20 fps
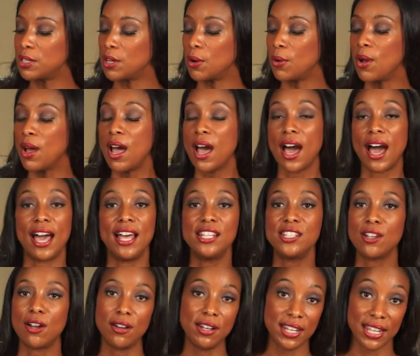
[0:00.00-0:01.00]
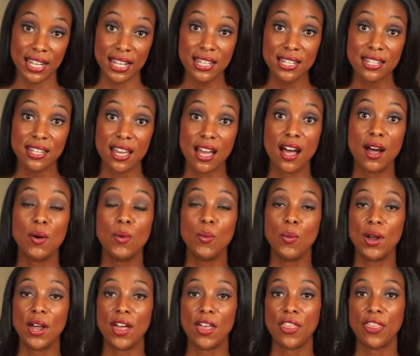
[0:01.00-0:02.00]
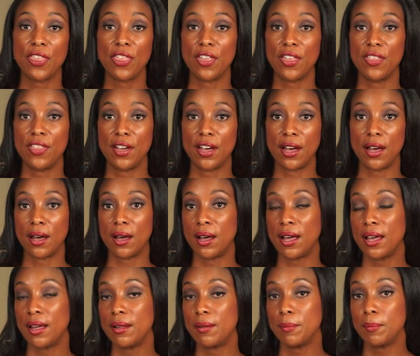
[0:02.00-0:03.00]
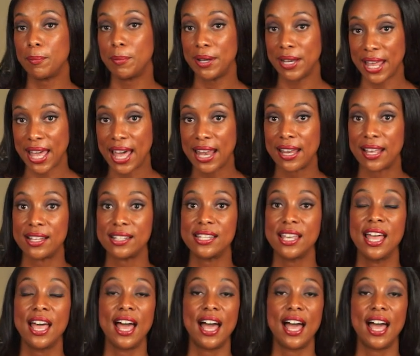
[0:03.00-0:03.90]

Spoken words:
So I started India with the bananas.